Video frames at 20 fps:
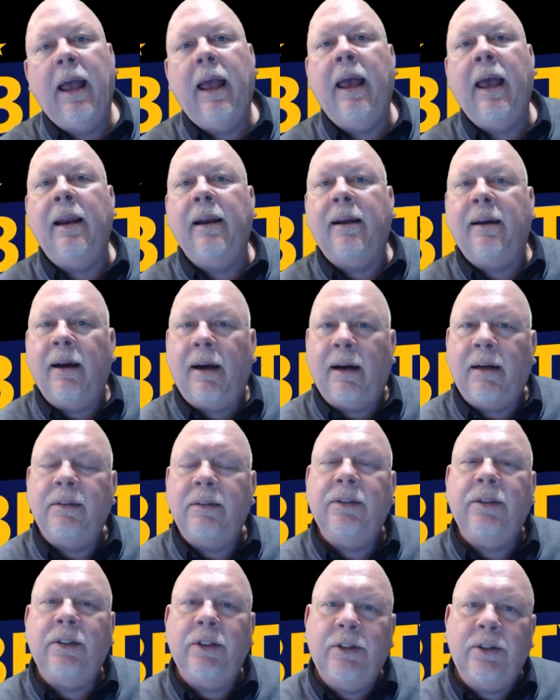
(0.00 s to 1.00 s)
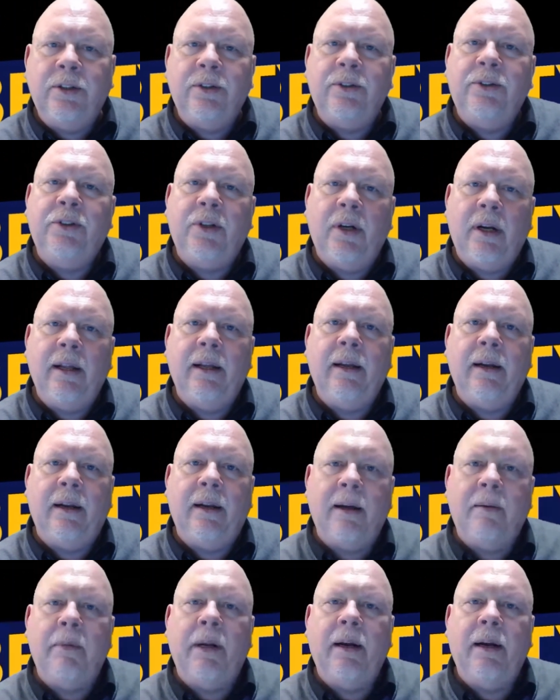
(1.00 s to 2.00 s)
and constitutionally
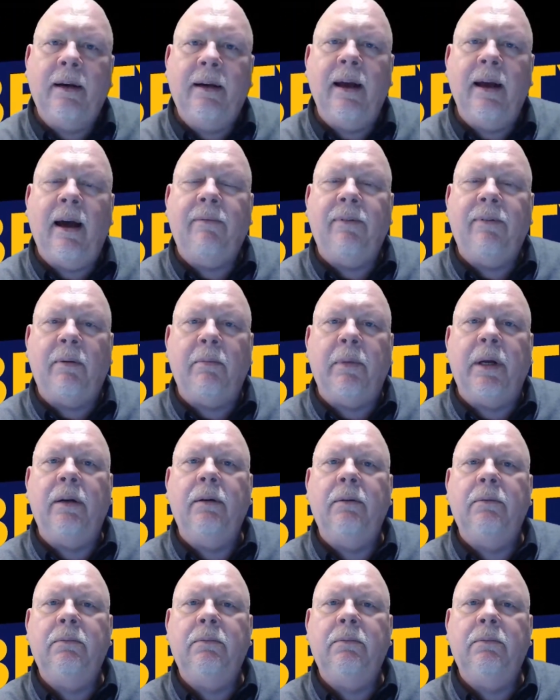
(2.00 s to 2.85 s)
limited government.